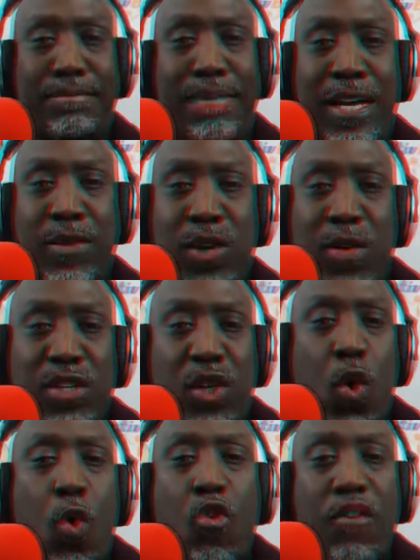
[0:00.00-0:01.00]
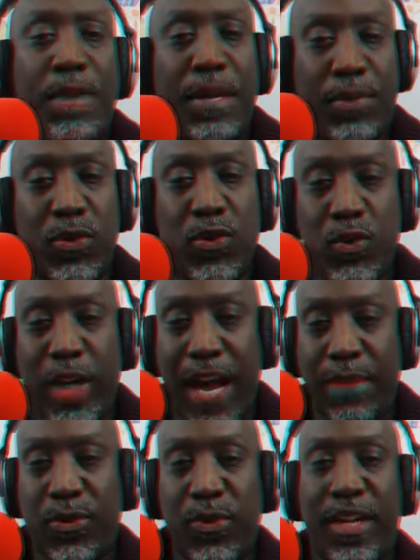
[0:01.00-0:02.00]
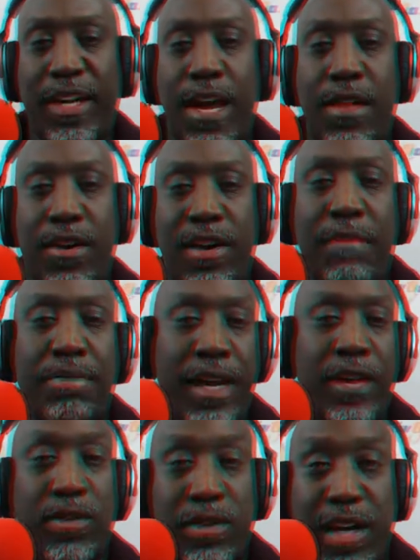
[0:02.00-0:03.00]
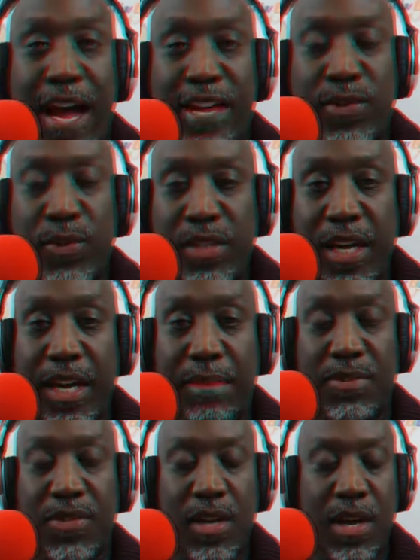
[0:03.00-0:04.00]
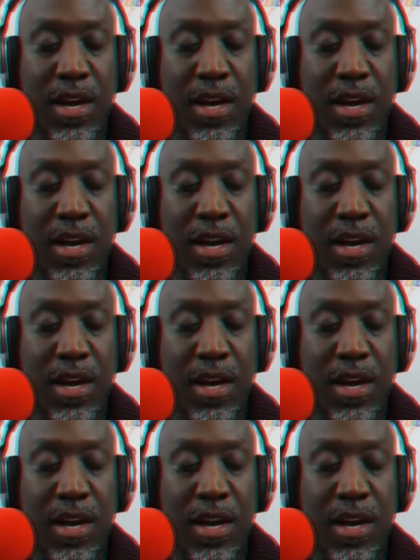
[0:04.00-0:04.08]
and there was always a core of people who came through together that played on the high school teams.